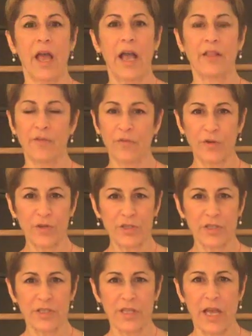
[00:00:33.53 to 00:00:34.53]
And the
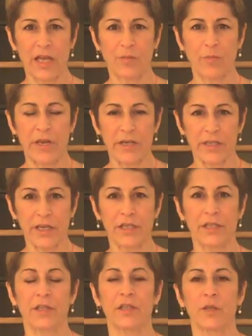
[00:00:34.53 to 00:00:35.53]
first is that
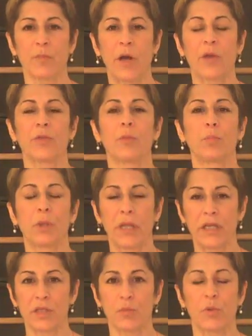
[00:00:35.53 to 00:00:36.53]
meditation is about the
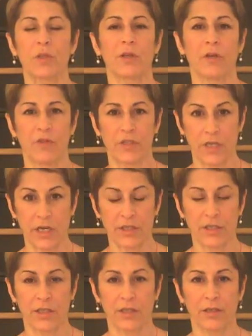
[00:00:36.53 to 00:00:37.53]
placement of
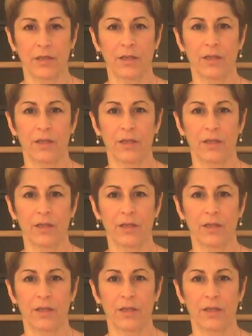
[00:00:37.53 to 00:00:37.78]
attention.